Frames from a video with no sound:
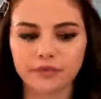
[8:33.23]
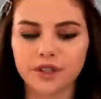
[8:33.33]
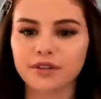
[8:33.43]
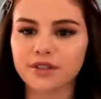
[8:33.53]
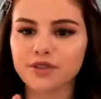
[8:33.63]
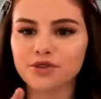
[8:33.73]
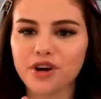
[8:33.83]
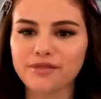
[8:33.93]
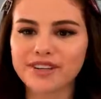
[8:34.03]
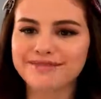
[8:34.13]
Unless you're
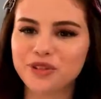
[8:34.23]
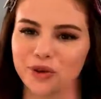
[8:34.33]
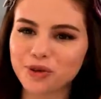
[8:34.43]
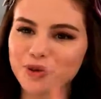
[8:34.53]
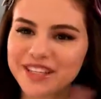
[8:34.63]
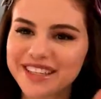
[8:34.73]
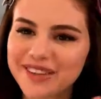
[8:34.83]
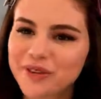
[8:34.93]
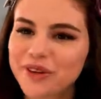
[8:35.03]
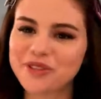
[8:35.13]
driving, don't do
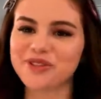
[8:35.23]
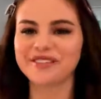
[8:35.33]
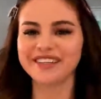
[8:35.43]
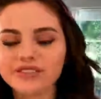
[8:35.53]
anything while you're driving.